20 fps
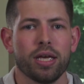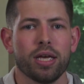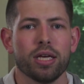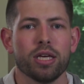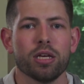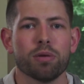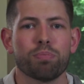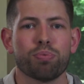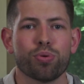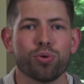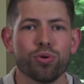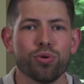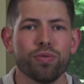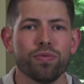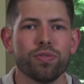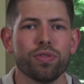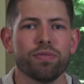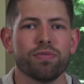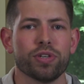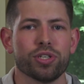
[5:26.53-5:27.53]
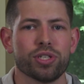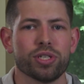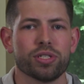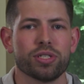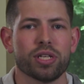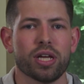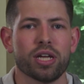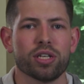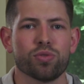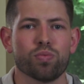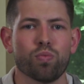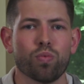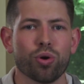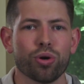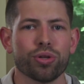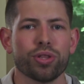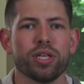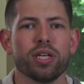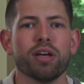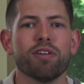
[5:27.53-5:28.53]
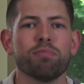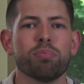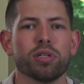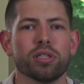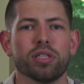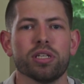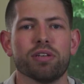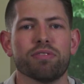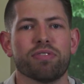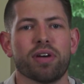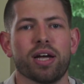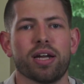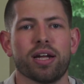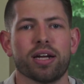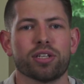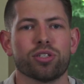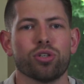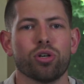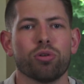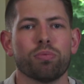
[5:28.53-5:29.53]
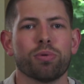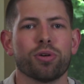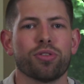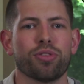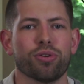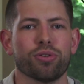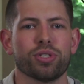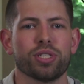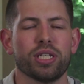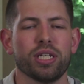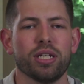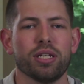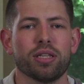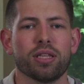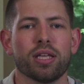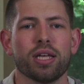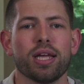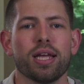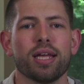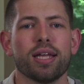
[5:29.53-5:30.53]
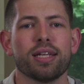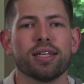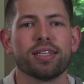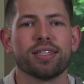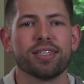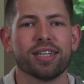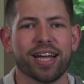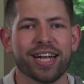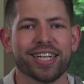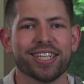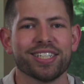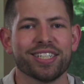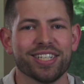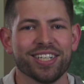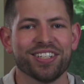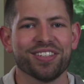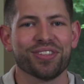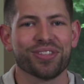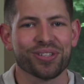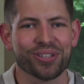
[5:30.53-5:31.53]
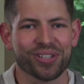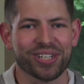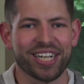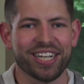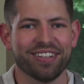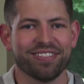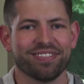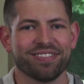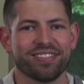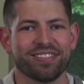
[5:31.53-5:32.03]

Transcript: He approved the visions as worthy of belief on October 13th, 1930.